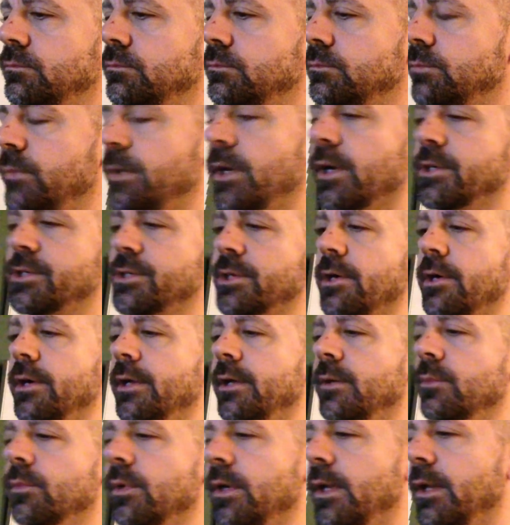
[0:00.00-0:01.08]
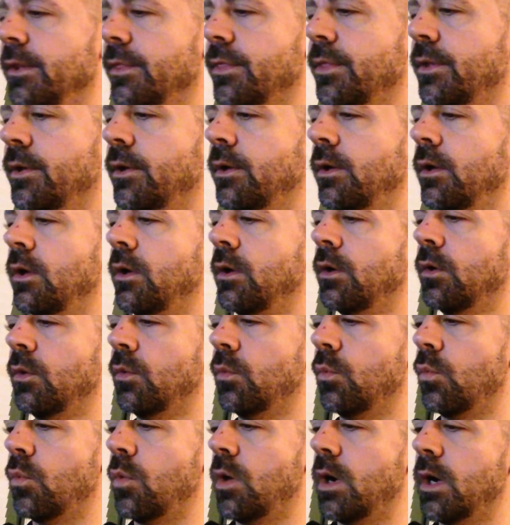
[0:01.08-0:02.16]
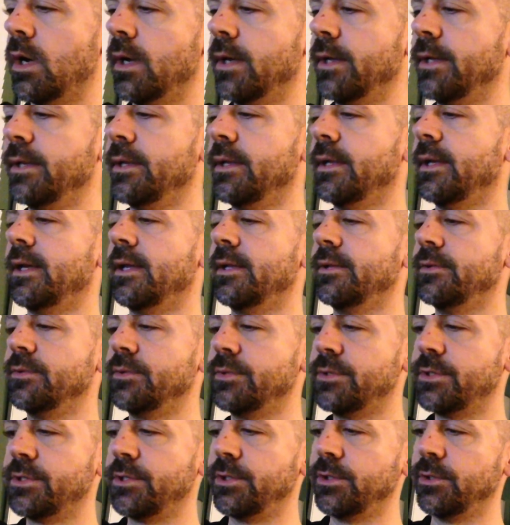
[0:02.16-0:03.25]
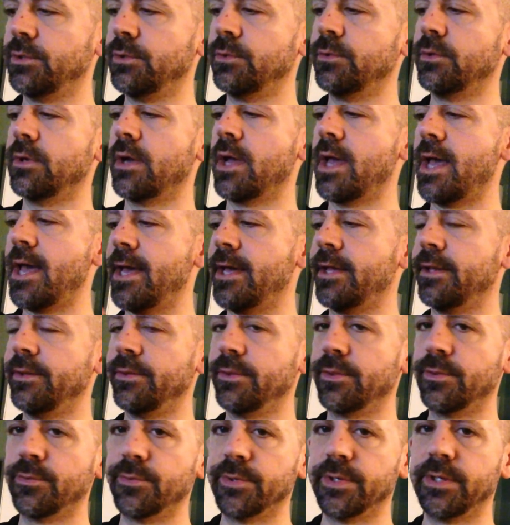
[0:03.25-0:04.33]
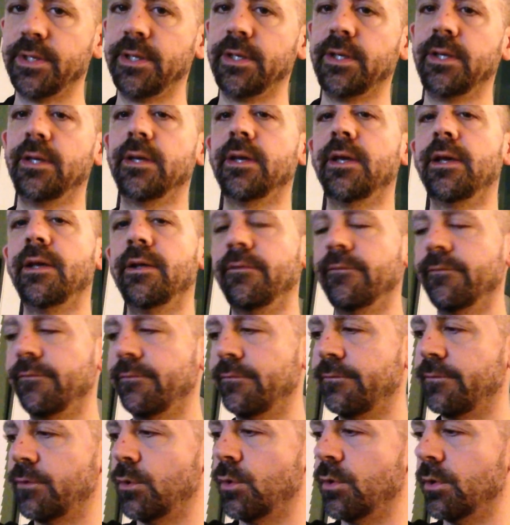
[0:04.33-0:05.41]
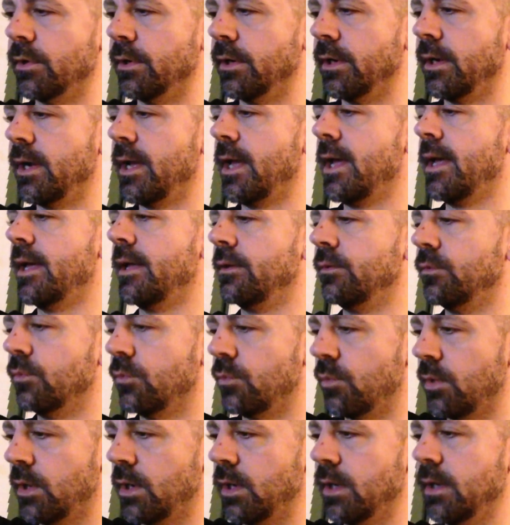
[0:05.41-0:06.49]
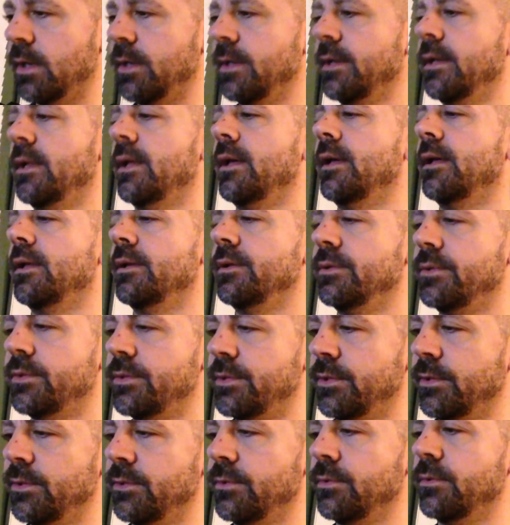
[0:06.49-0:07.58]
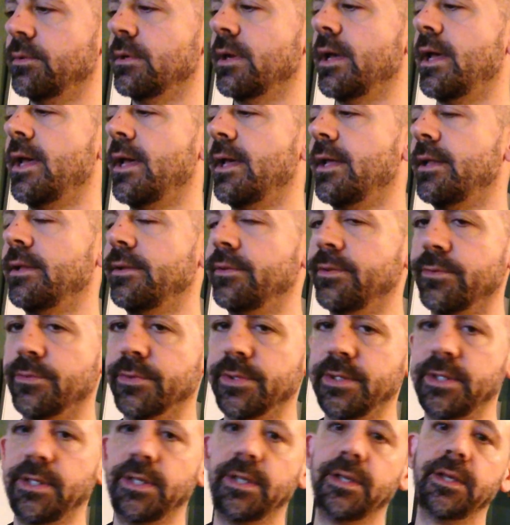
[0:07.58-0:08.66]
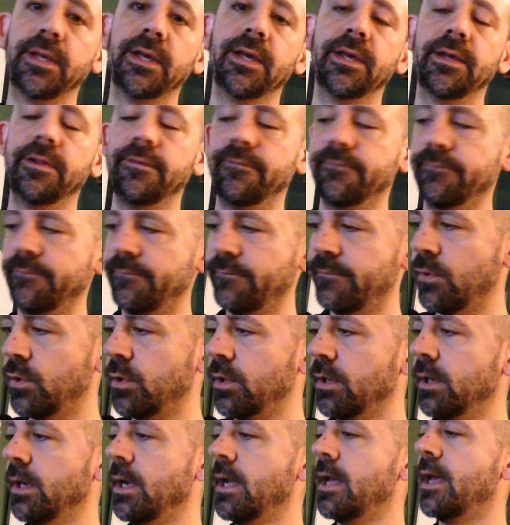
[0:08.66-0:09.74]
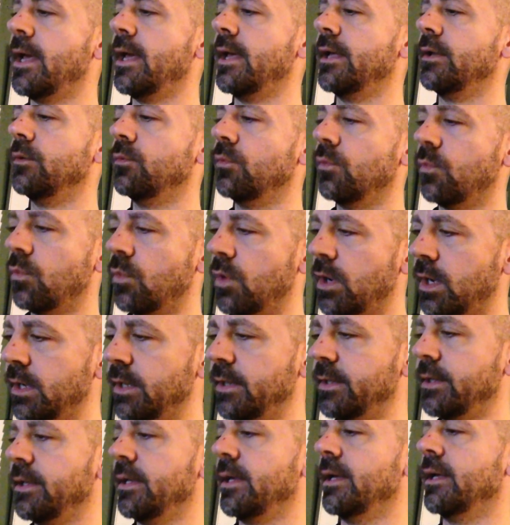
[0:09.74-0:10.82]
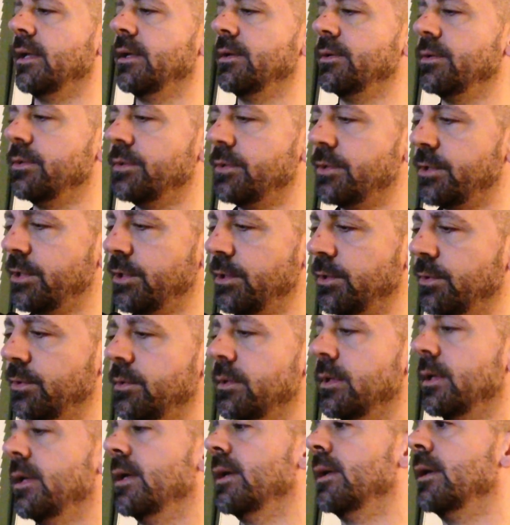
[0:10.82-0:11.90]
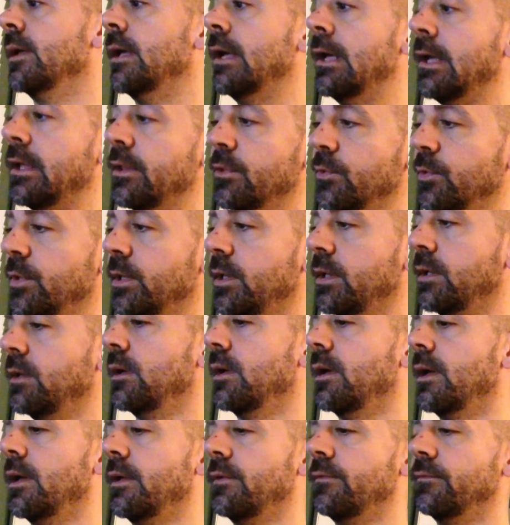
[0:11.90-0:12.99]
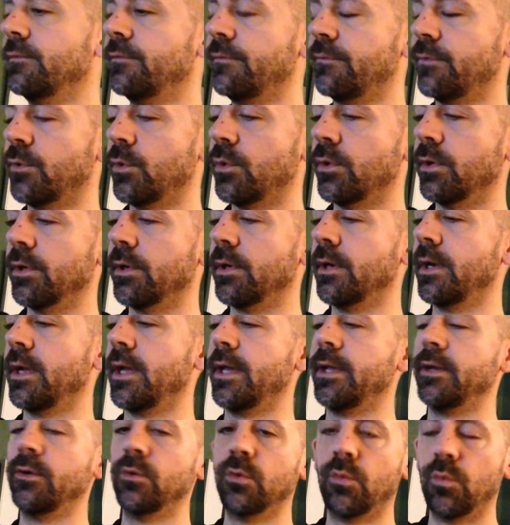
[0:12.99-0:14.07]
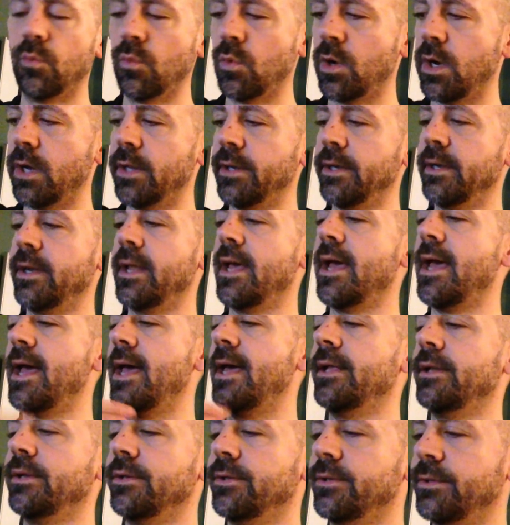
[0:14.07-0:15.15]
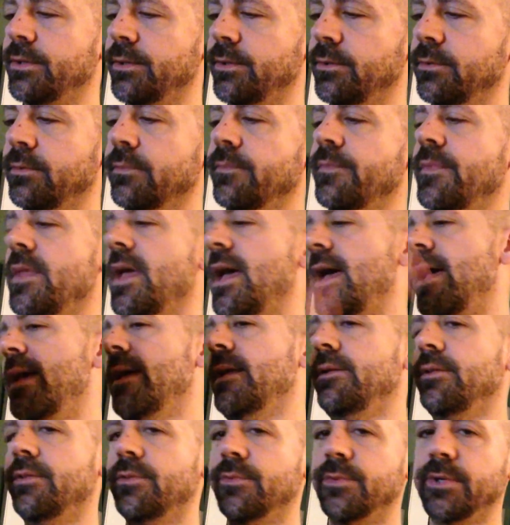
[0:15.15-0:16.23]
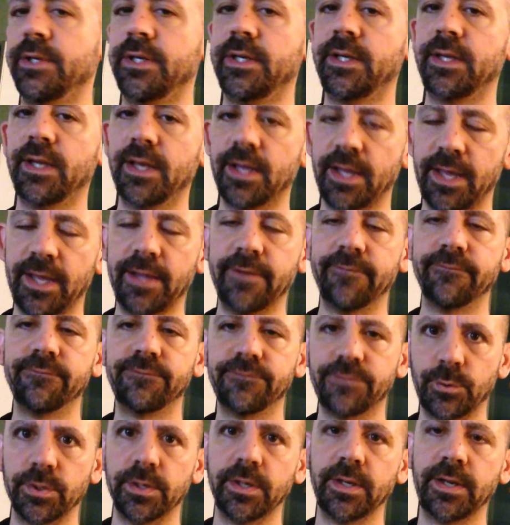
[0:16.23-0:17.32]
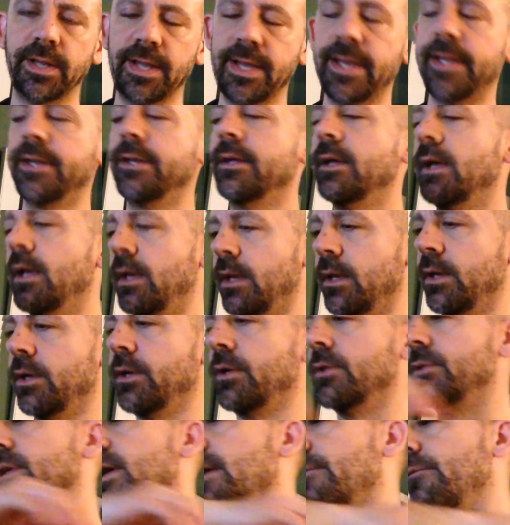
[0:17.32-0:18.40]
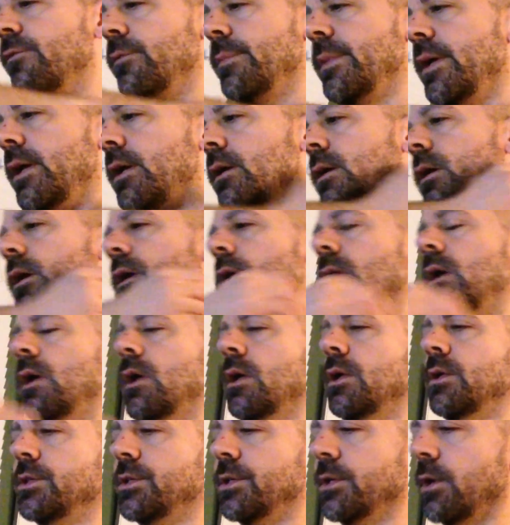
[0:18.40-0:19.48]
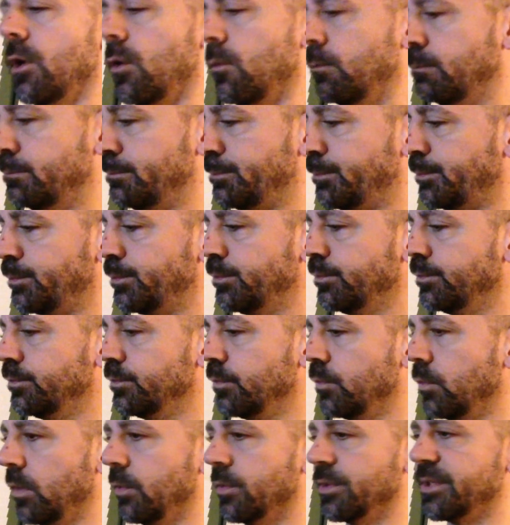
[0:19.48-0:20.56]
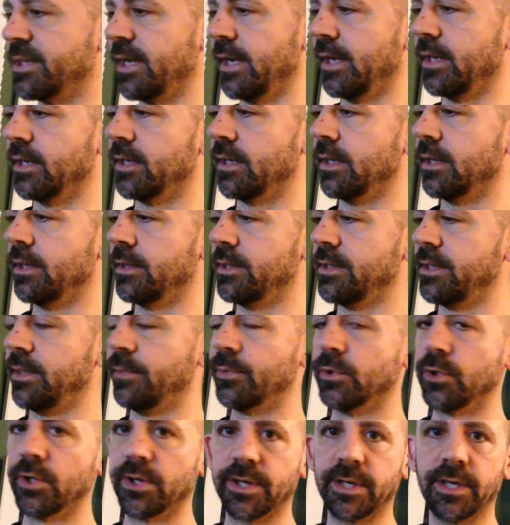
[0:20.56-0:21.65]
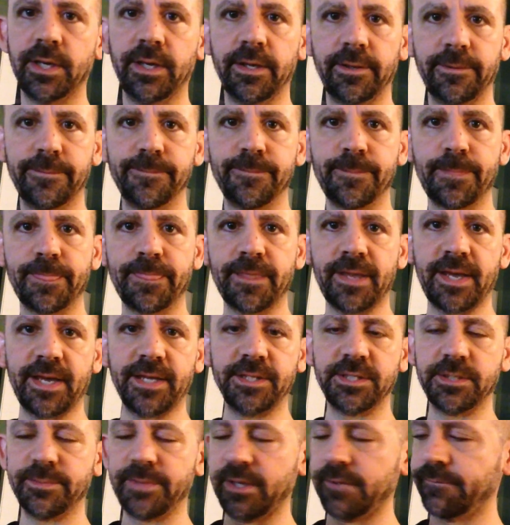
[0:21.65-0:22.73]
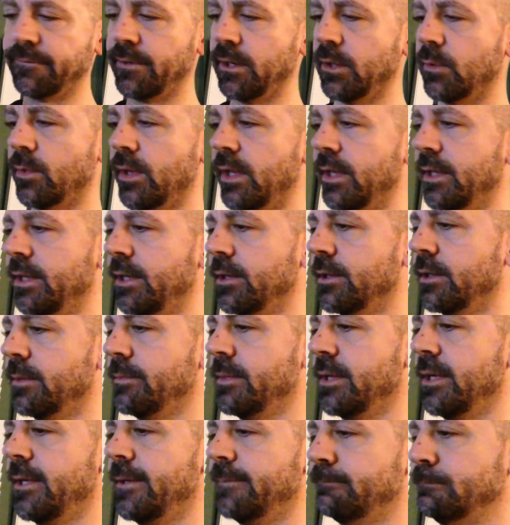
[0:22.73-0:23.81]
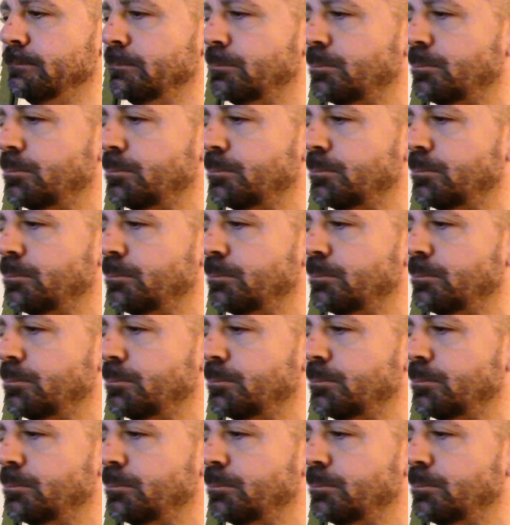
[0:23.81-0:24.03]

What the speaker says: we are starting with 1 and 2 and 3 and 4 and 1 and 2 and 3 and 4 and 1 and 2 and 3 and 4 and 1 and 2 and 3 and 4 and goes on from there. So we will take a deeper look at Jamaica Farewell here in a minute.